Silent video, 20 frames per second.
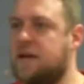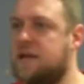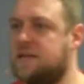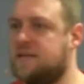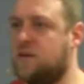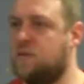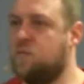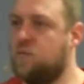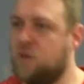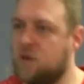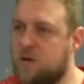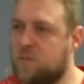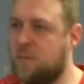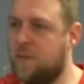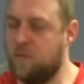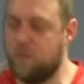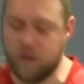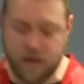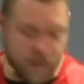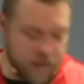work my
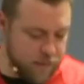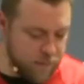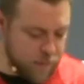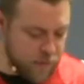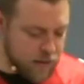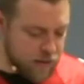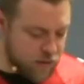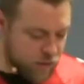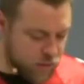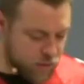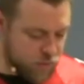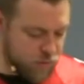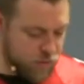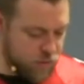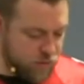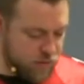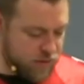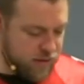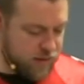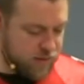way through
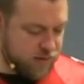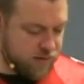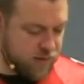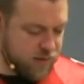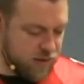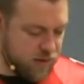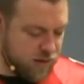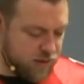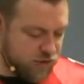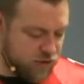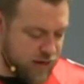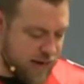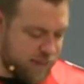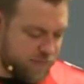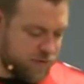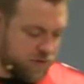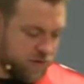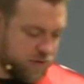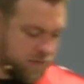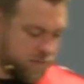this
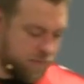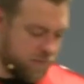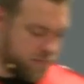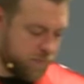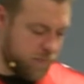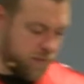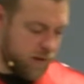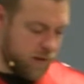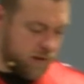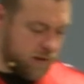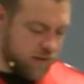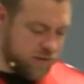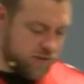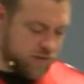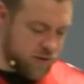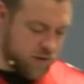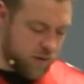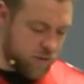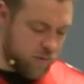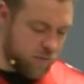chapter. And
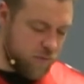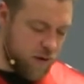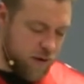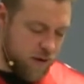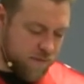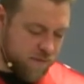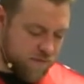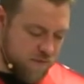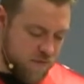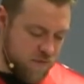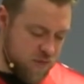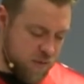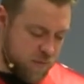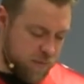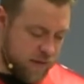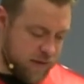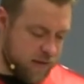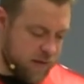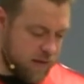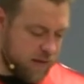so from the
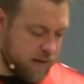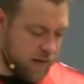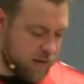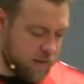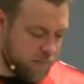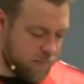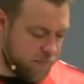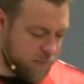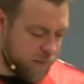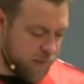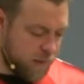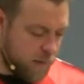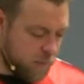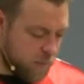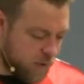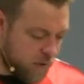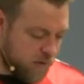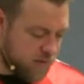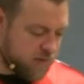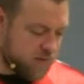beginning,
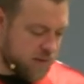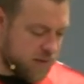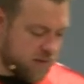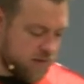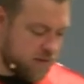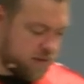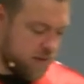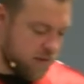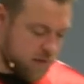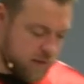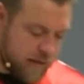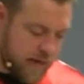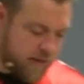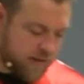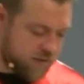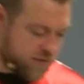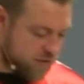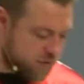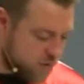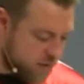Paul says here, and he has
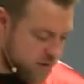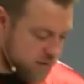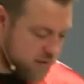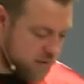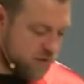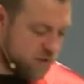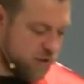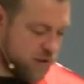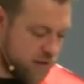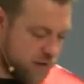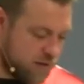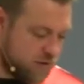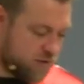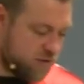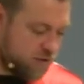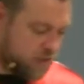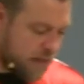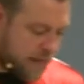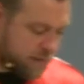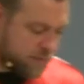a transition into
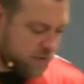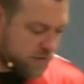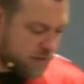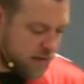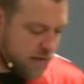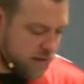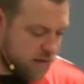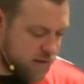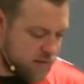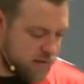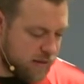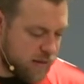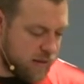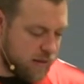chapter 10. It's a